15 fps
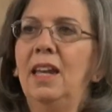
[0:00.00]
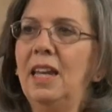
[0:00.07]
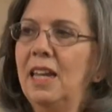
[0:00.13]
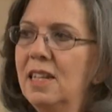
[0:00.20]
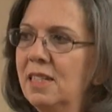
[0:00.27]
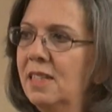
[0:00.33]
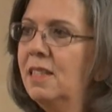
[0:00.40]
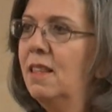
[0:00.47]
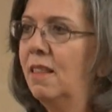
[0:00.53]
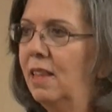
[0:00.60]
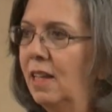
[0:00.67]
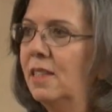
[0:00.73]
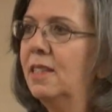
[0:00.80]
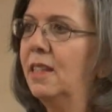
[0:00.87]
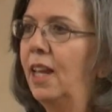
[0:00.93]
Is
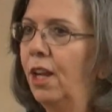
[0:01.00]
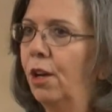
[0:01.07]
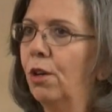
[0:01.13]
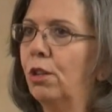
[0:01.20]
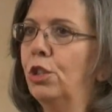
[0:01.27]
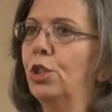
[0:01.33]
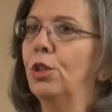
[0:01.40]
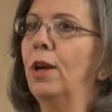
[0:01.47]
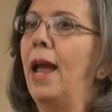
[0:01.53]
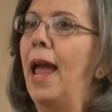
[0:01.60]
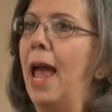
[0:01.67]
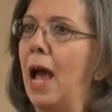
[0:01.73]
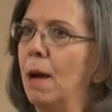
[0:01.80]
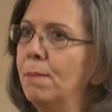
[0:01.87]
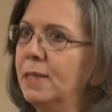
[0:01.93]
this character
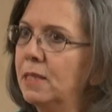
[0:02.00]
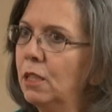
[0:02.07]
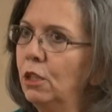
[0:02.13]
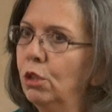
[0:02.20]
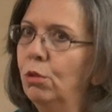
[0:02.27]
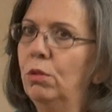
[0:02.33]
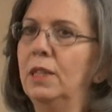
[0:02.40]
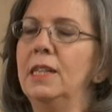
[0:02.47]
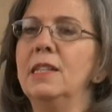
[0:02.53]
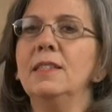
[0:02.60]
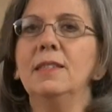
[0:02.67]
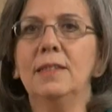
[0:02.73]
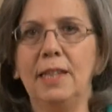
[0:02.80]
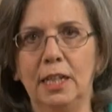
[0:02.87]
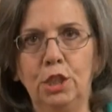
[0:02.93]
absolutely
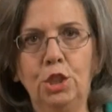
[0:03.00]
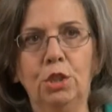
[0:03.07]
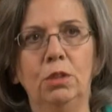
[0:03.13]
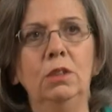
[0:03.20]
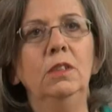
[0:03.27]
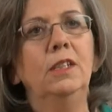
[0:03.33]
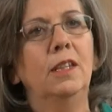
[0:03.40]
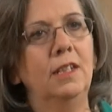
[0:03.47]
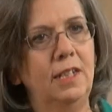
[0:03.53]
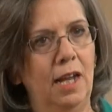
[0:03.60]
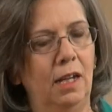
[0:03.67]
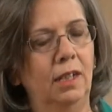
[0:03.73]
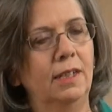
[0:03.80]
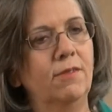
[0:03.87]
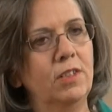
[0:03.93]
essential to the
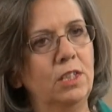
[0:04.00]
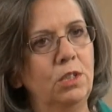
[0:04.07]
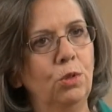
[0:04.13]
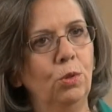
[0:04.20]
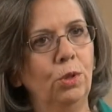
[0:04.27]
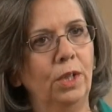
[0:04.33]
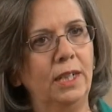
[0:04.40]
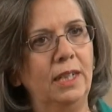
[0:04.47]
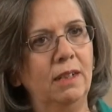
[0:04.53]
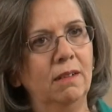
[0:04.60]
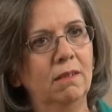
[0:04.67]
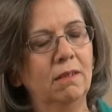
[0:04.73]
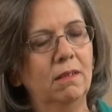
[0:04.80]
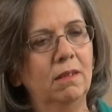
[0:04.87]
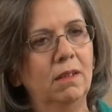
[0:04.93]
telling of the story?
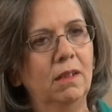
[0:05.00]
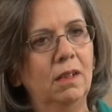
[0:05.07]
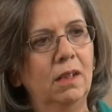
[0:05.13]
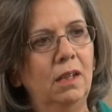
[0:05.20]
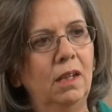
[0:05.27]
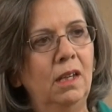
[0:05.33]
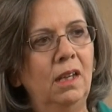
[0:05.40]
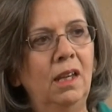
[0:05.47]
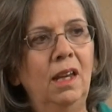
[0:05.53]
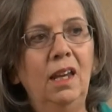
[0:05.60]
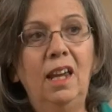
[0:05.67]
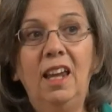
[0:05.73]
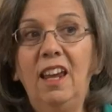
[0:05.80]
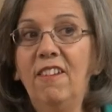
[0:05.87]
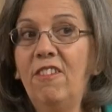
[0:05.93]

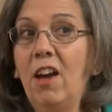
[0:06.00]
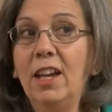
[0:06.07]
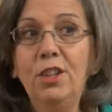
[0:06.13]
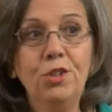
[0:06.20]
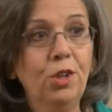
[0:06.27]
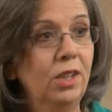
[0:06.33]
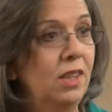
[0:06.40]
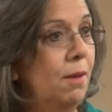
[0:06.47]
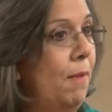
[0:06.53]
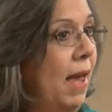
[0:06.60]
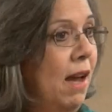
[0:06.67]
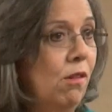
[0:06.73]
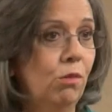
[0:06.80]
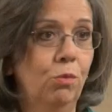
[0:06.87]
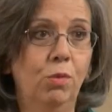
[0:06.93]
If I took them
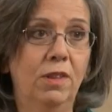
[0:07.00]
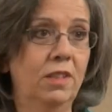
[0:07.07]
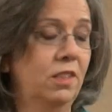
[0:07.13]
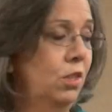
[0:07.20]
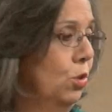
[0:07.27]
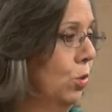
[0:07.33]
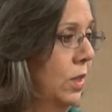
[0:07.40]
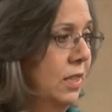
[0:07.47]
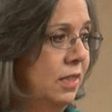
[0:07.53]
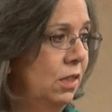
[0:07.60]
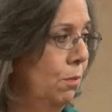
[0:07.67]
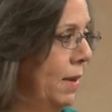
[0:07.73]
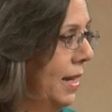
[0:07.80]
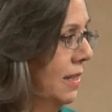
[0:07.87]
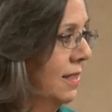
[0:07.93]
out, would the story
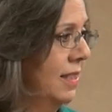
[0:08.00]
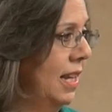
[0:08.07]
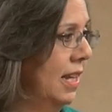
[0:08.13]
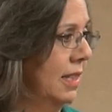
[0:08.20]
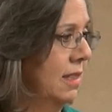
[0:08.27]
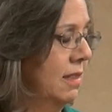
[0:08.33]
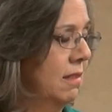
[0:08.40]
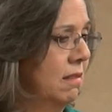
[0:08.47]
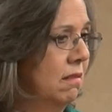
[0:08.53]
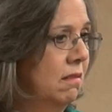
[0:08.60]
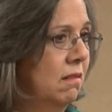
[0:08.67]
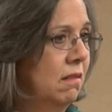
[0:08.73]
still make sense?